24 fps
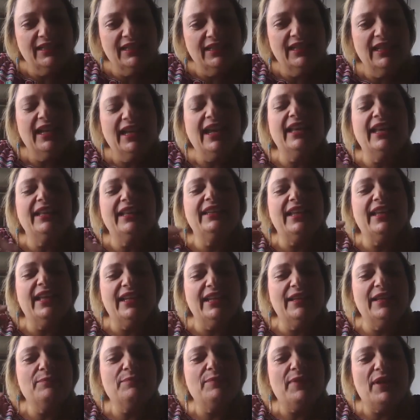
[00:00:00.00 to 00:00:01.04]
and
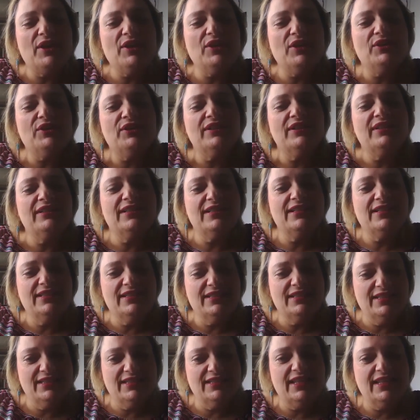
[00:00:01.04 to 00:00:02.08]
getting better
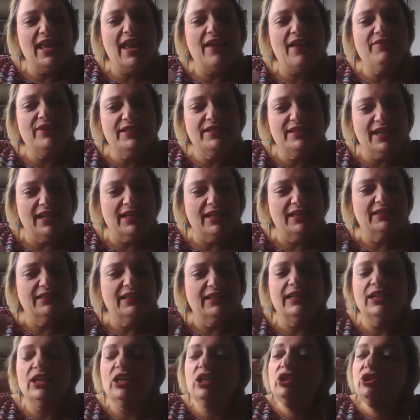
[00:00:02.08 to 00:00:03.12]
every day,
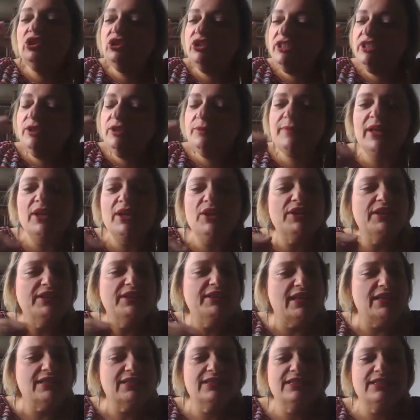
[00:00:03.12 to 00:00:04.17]
like a little better than
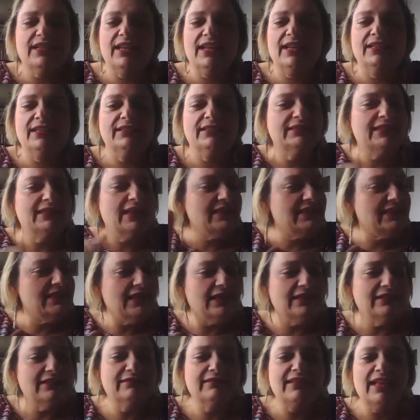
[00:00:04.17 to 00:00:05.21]
yesterday. That's it.
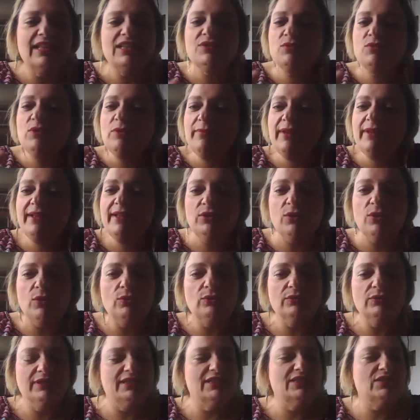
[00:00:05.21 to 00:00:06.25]
That's what my
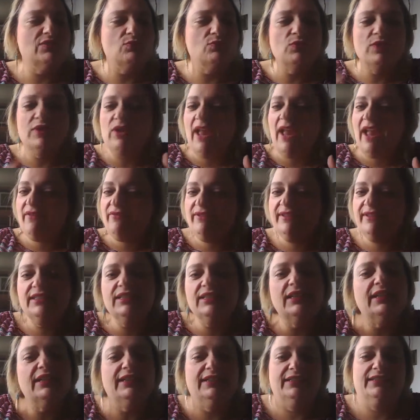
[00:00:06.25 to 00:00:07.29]
goal is with every
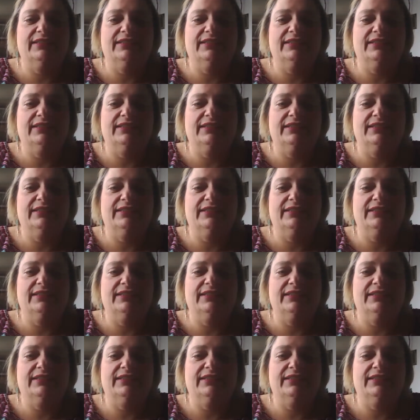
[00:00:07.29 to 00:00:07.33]
client.